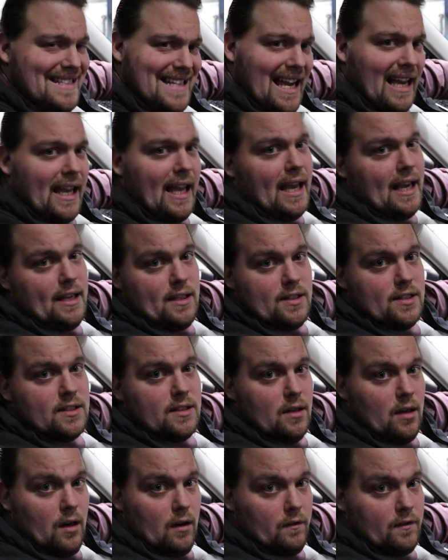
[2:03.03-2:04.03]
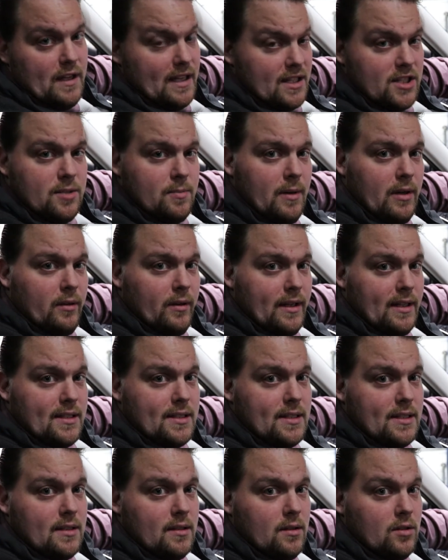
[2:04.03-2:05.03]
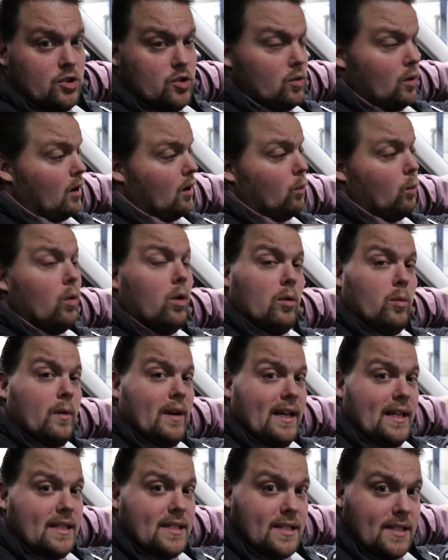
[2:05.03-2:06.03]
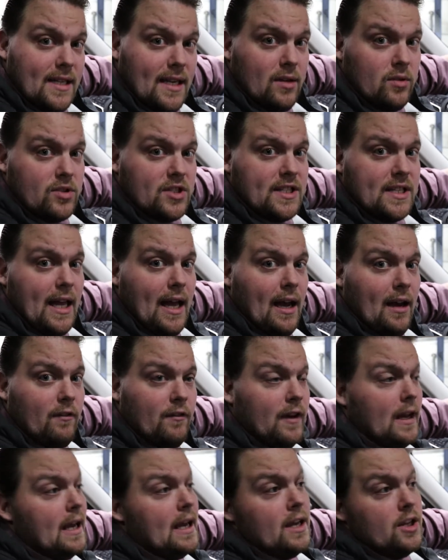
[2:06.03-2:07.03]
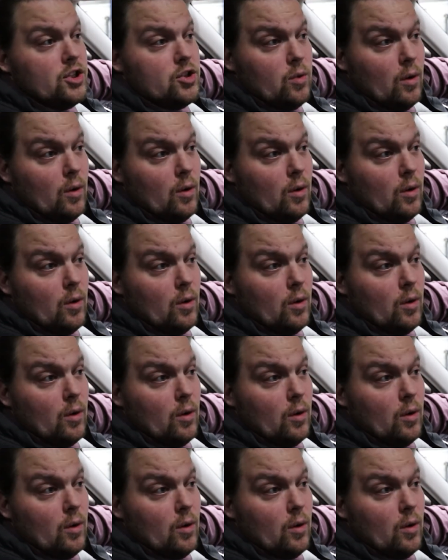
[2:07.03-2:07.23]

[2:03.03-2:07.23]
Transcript: decades of experience to our award-winning sales staff,